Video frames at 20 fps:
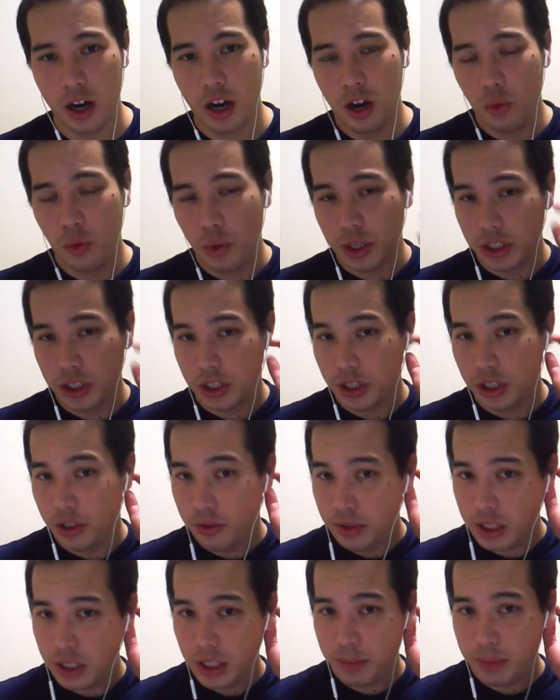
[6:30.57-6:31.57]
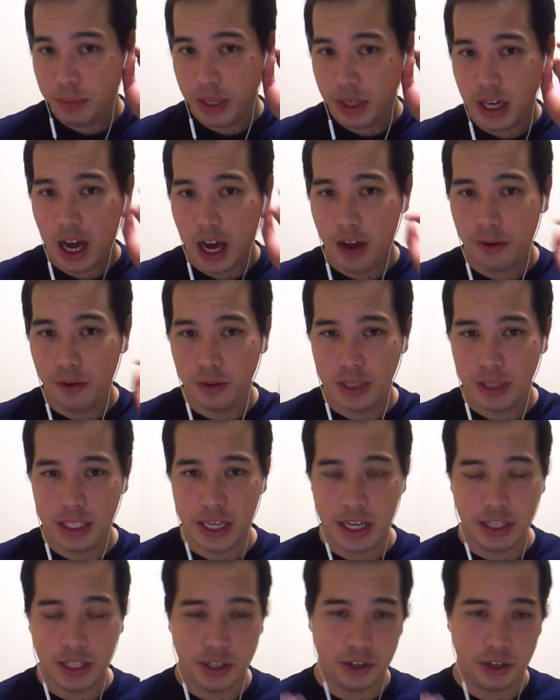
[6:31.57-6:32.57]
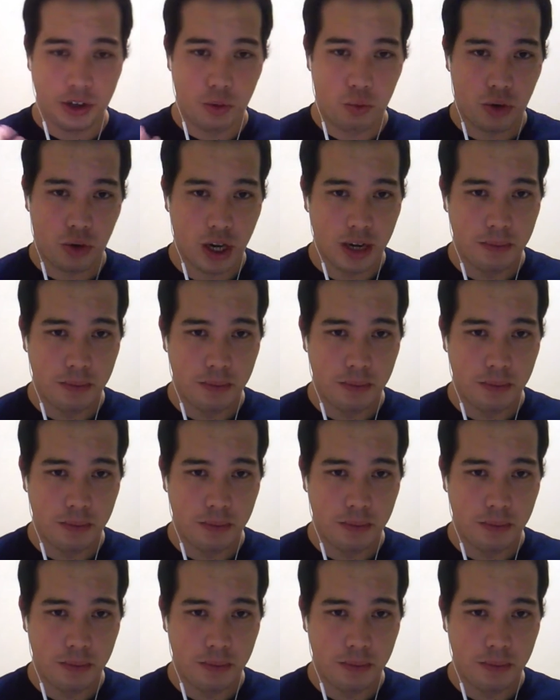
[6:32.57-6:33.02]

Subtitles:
which used to be, I would say, Tier 1,